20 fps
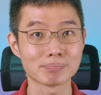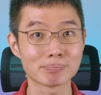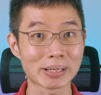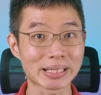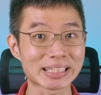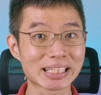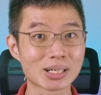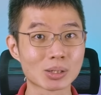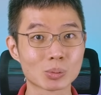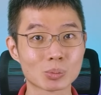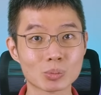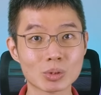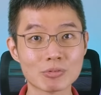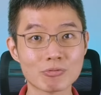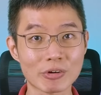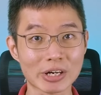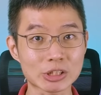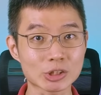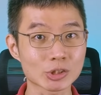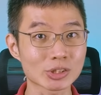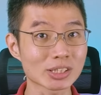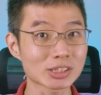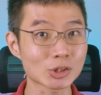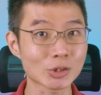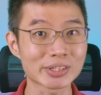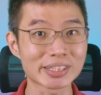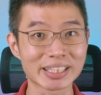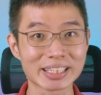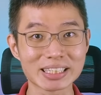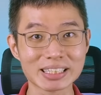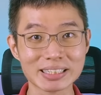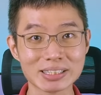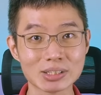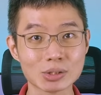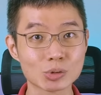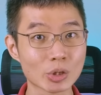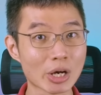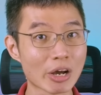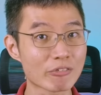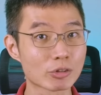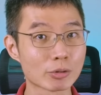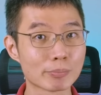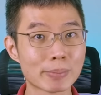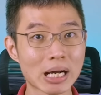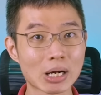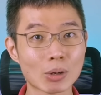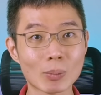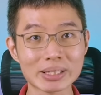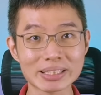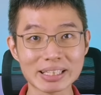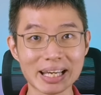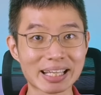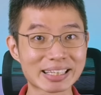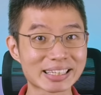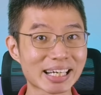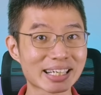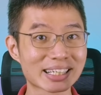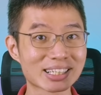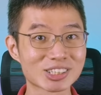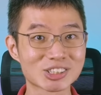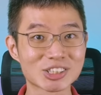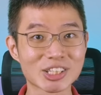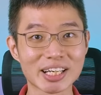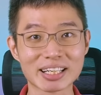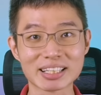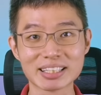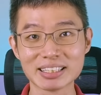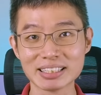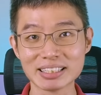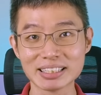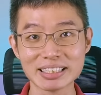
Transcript: But now, with fractional trading, you don't have to buy one entire share.